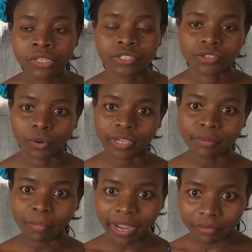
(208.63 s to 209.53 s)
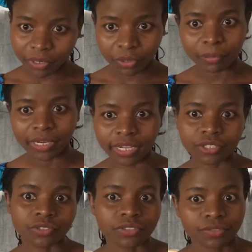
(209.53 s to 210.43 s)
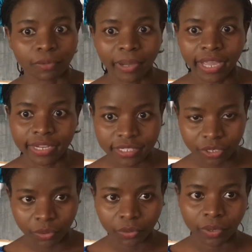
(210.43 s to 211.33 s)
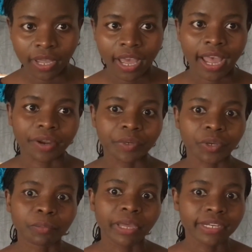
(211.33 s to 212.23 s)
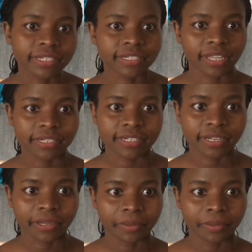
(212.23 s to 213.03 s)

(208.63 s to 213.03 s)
So in my recommendations for my article, I recommended that